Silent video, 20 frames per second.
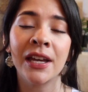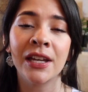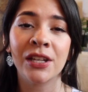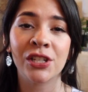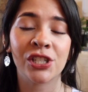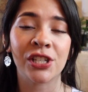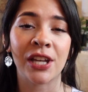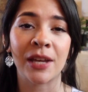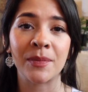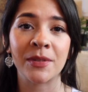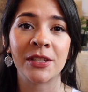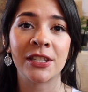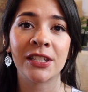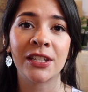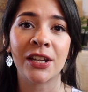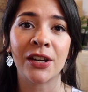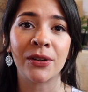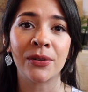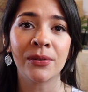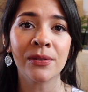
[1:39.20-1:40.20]
shaped
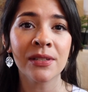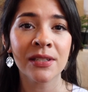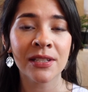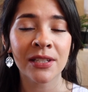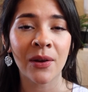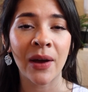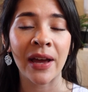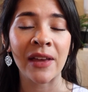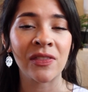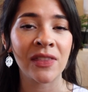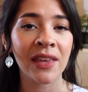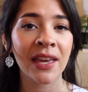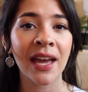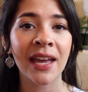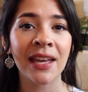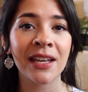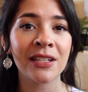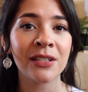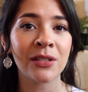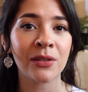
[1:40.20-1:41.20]
stone, so I think
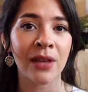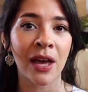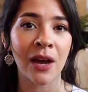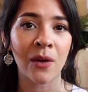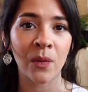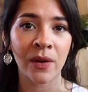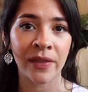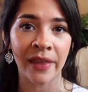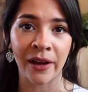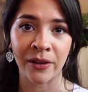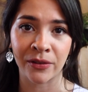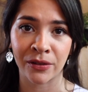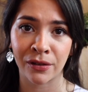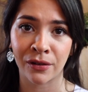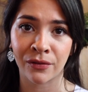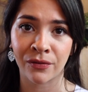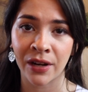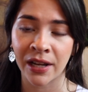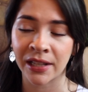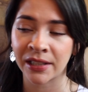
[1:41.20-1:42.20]
I can do that without the
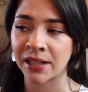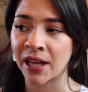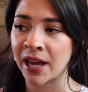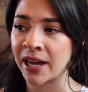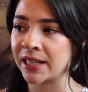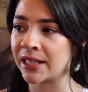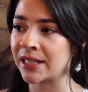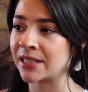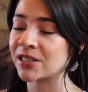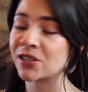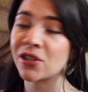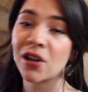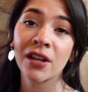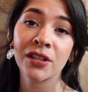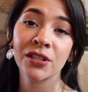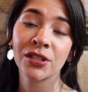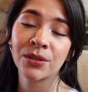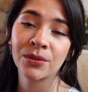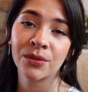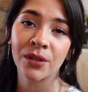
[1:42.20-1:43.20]
overhead light. It's
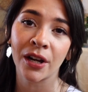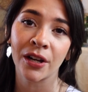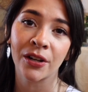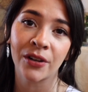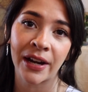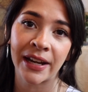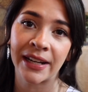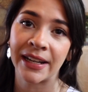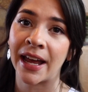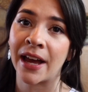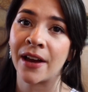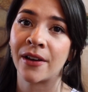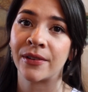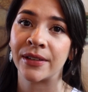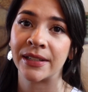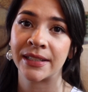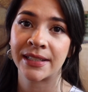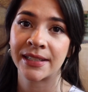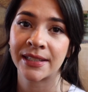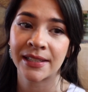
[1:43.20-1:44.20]
not too dark right now.
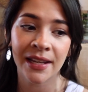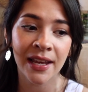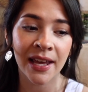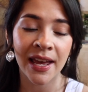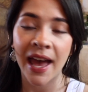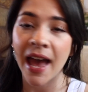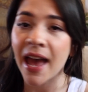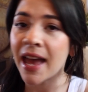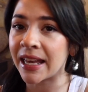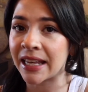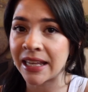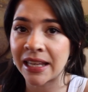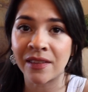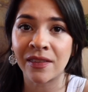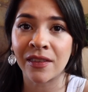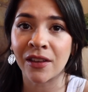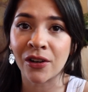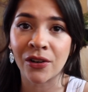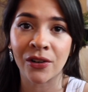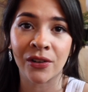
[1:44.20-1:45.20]
It's
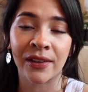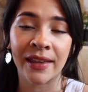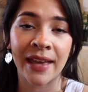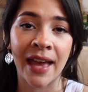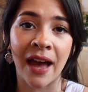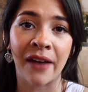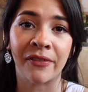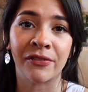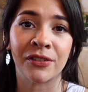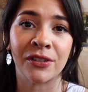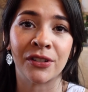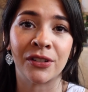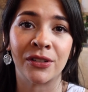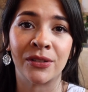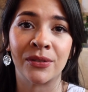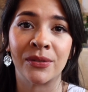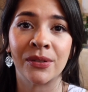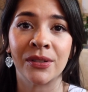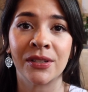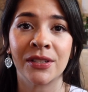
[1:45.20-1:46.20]
in the early
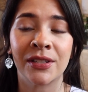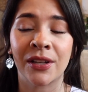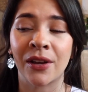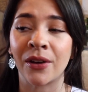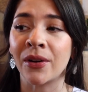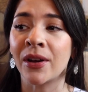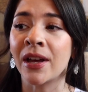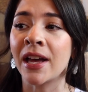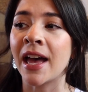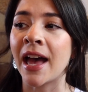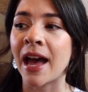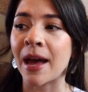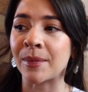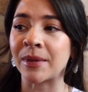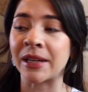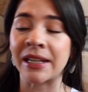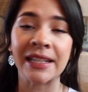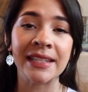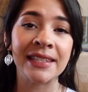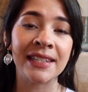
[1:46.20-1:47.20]
afternoon. So I'm
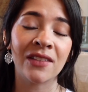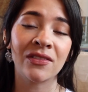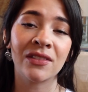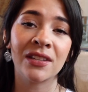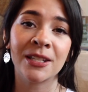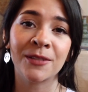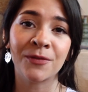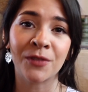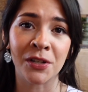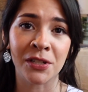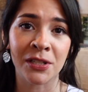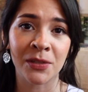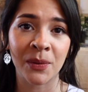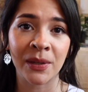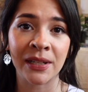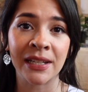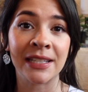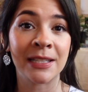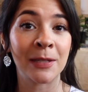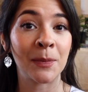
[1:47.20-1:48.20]
gonna set this first
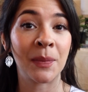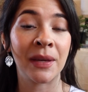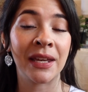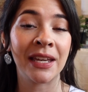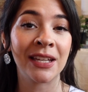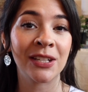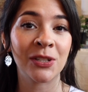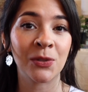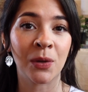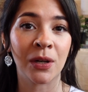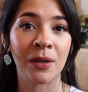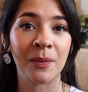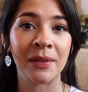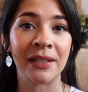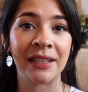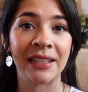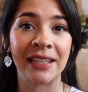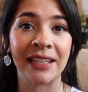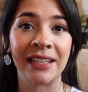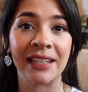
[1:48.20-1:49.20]
one. It's a pink
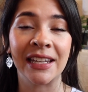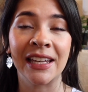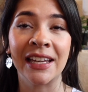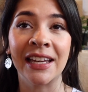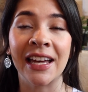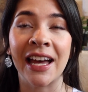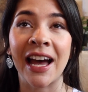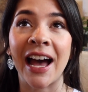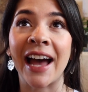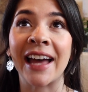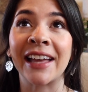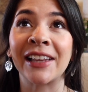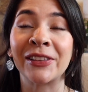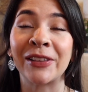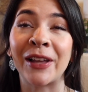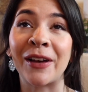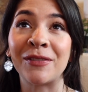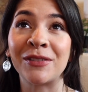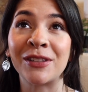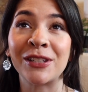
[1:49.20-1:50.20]
tourmaline. I
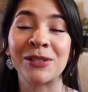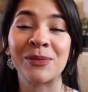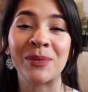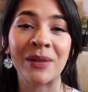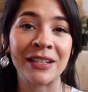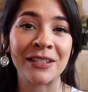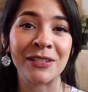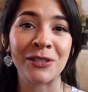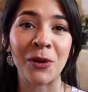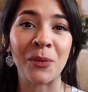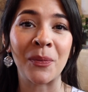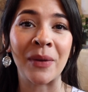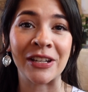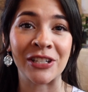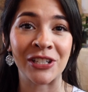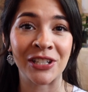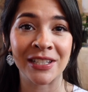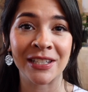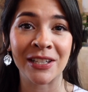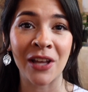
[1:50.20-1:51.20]
love this ring so
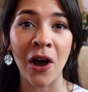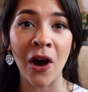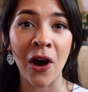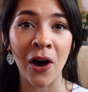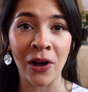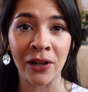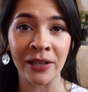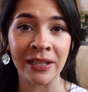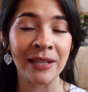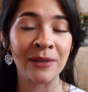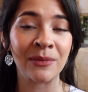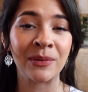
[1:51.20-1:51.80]
much. It's the Ollie